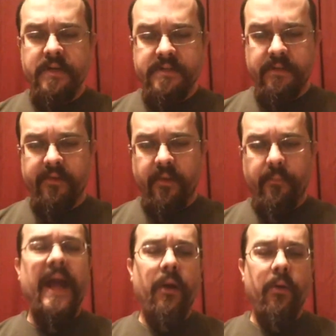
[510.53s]
some of the
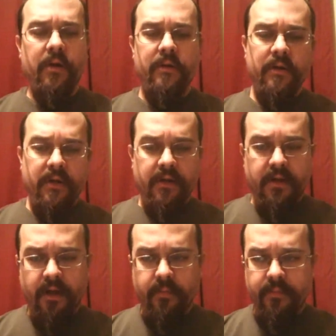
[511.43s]
power
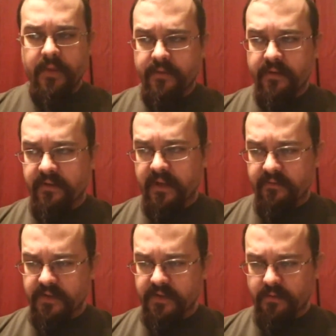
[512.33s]
that this
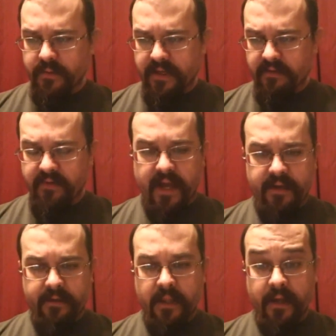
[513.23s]
individual may have had
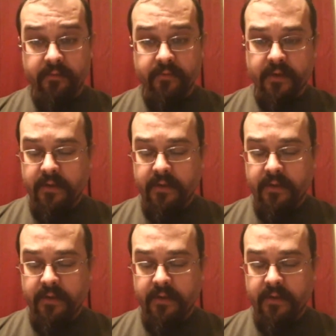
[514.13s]
in life.